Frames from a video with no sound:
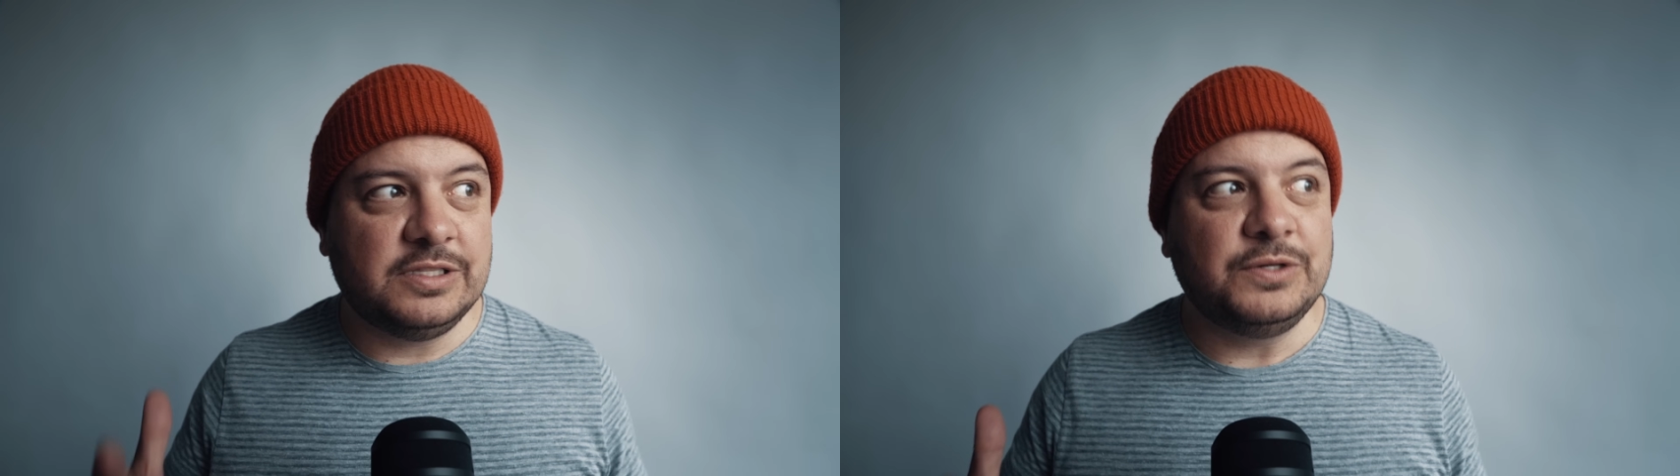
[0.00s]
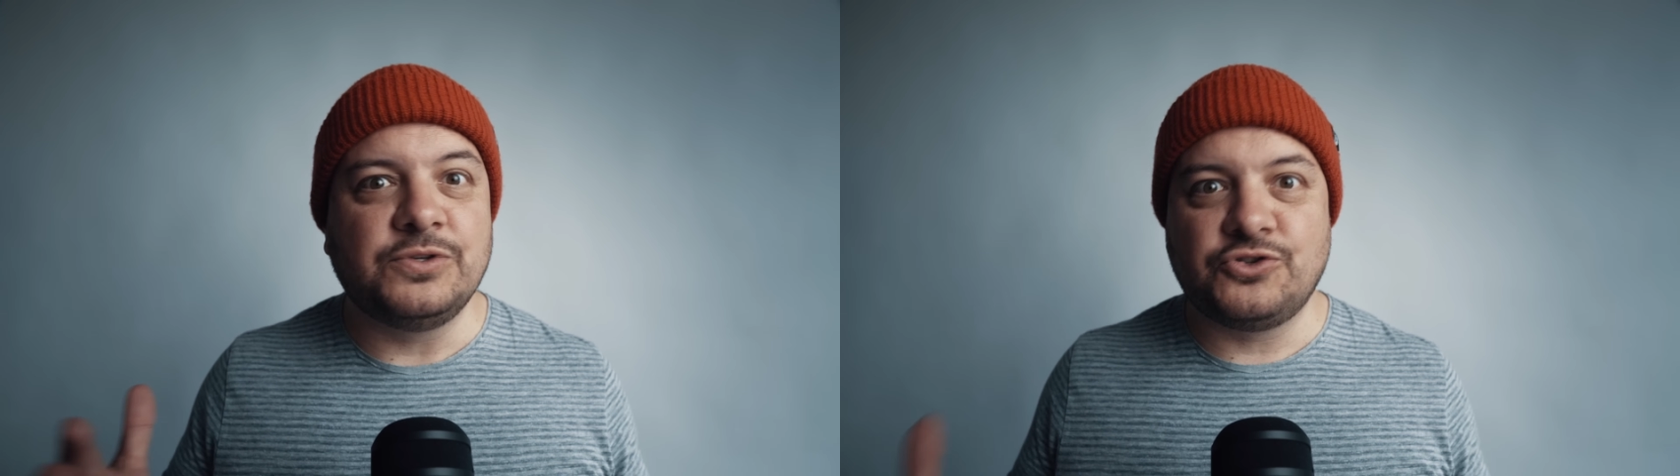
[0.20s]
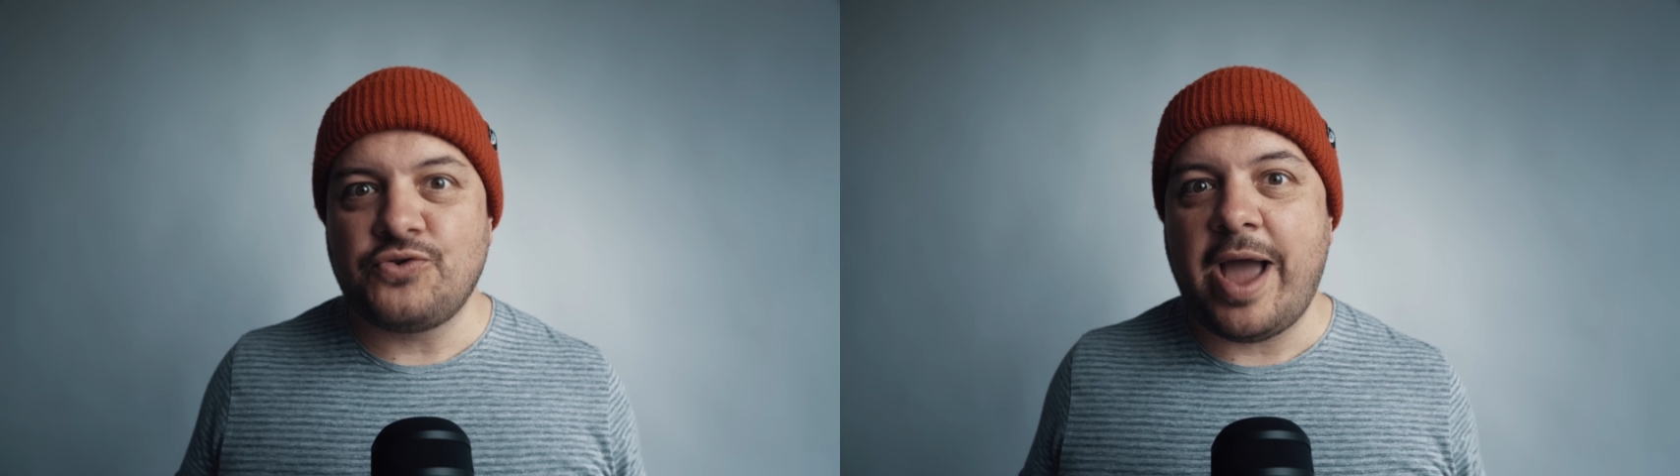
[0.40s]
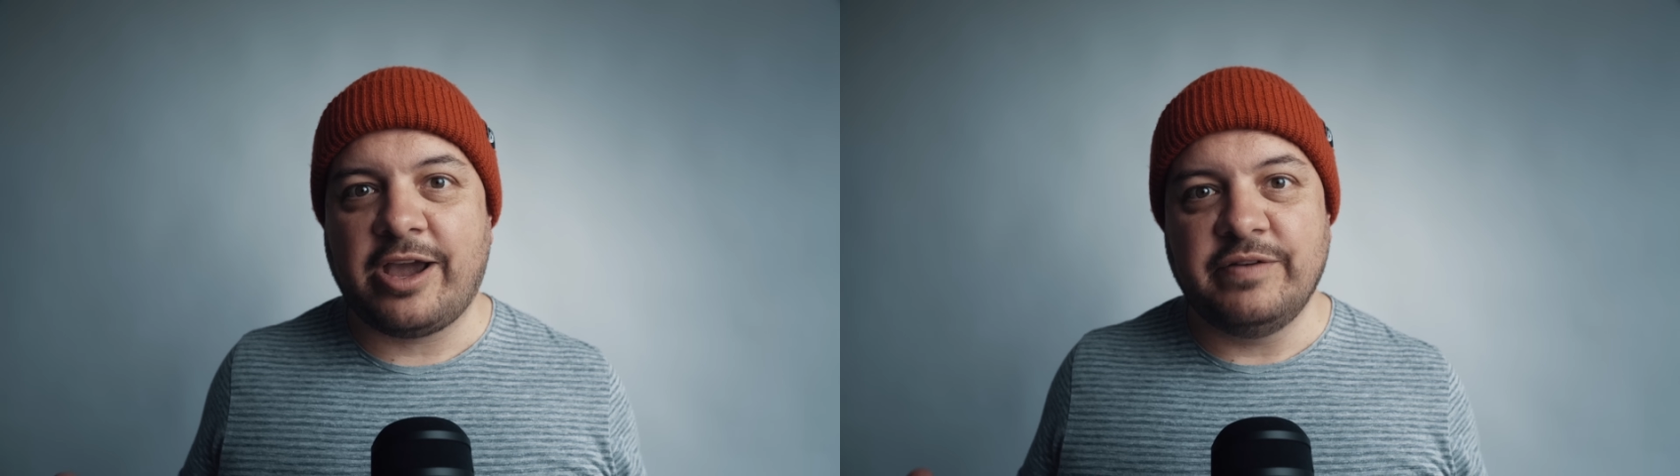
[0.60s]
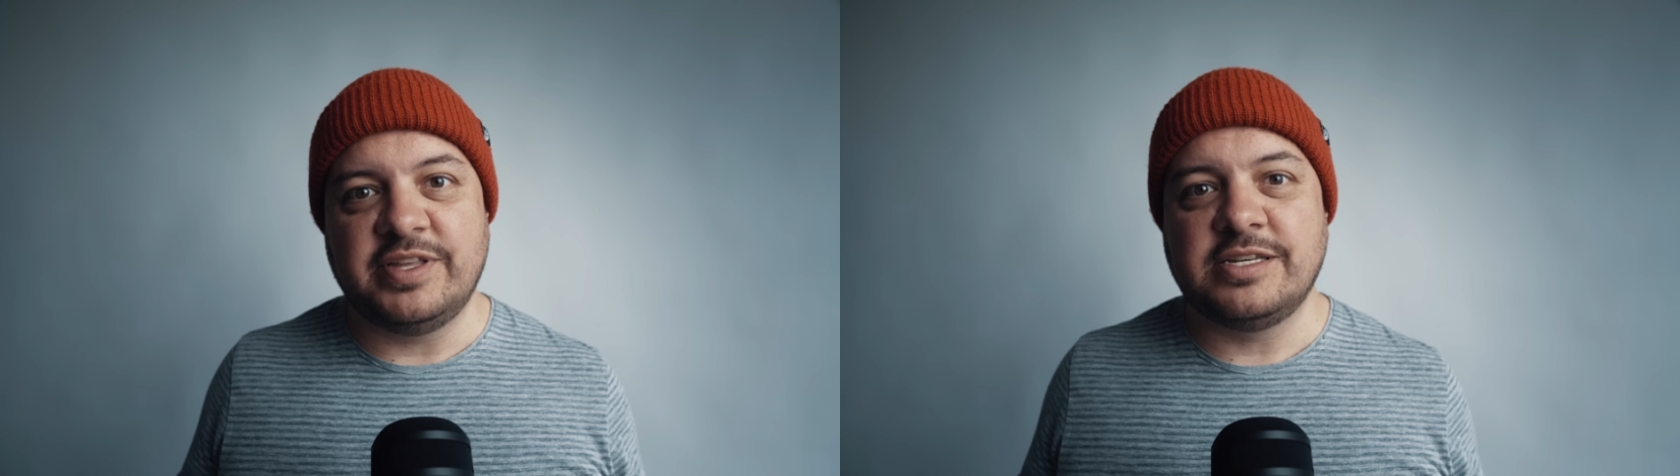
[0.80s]
lose
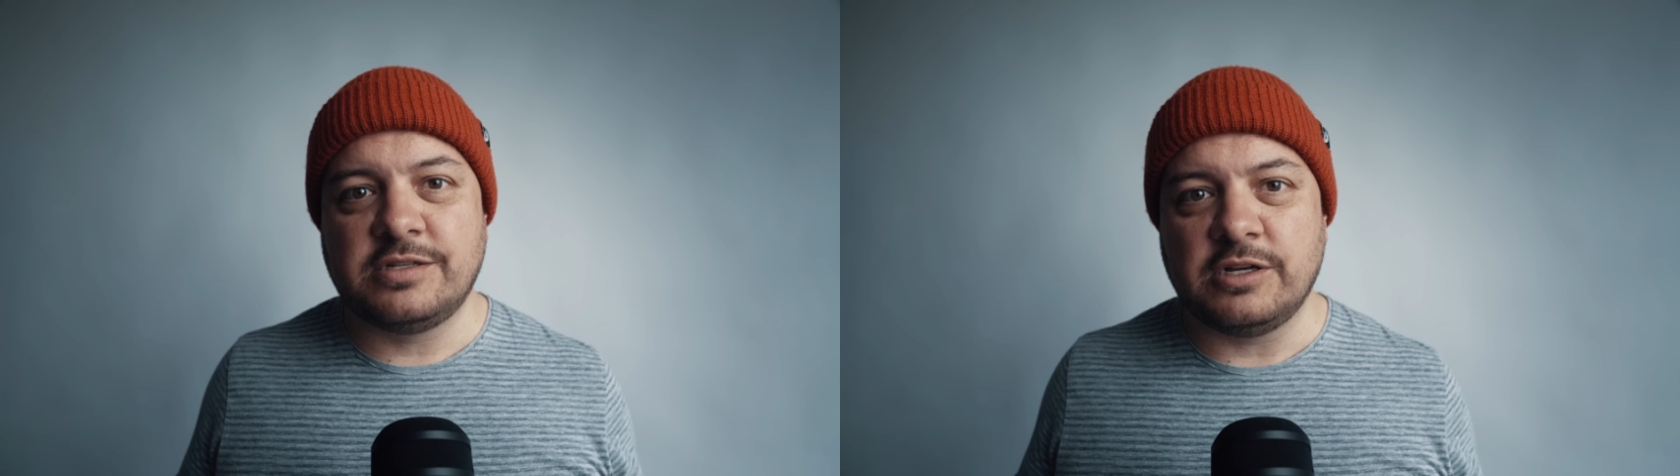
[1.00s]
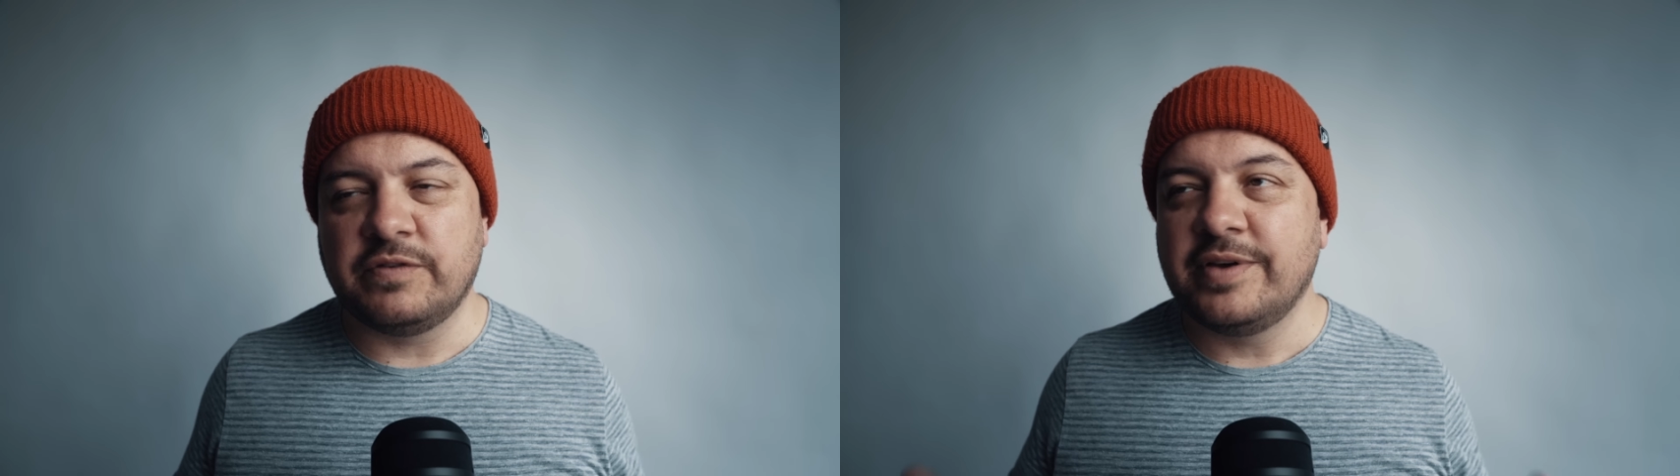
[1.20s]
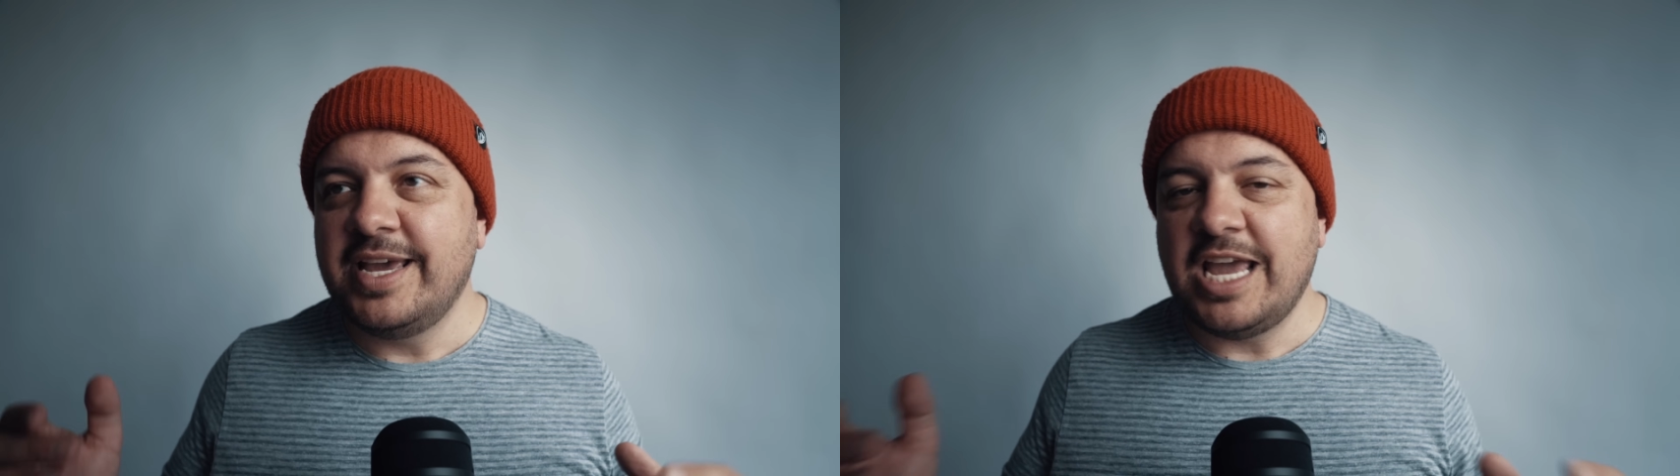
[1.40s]
track of this stuff